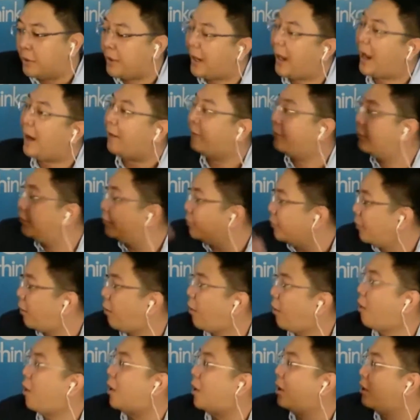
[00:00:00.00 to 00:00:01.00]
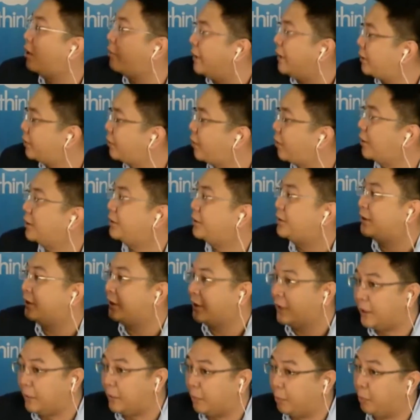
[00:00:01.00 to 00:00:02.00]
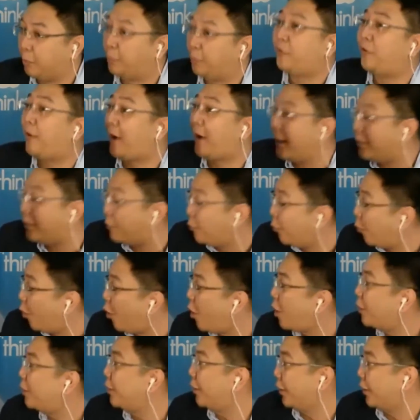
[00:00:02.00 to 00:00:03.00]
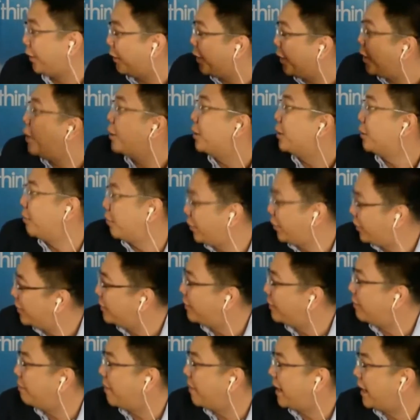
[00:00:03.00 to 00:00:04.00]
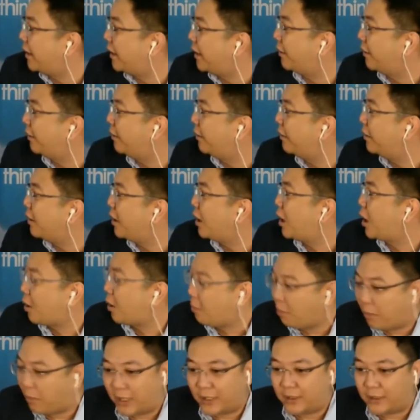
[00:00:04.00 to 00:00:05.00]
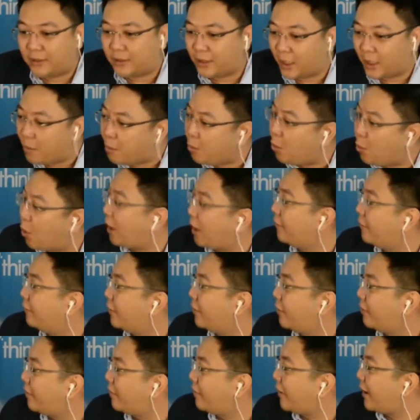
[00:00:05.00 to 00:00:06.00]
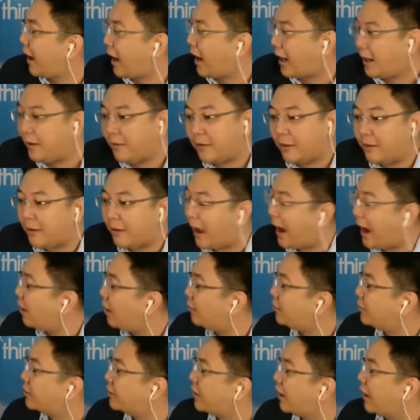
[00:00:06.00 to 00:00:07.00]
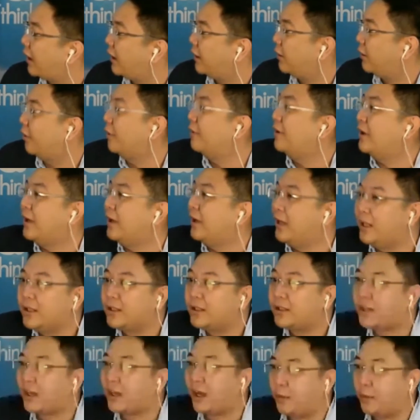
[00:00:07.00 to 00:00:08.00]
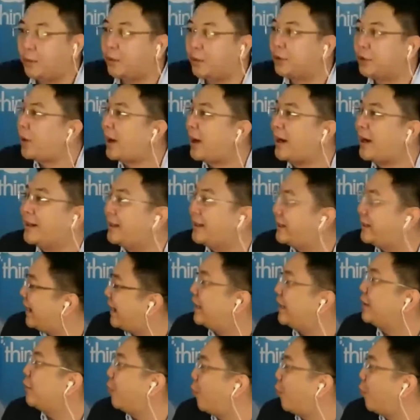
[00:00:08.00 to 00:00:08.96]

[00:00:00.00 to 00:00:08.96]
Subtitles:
have to always constantly find water to put in a pail. But someone from either the outside or the inside will try to take the